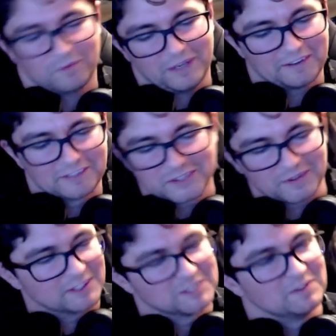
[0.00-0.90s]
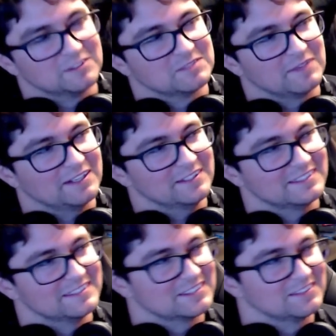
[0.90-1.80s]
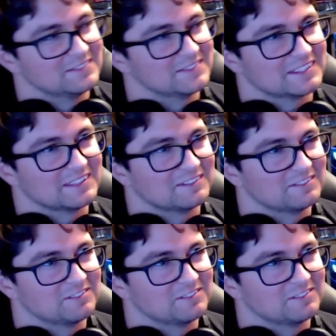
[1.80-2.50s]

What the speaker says: What heroes do we hear the most about in terms of,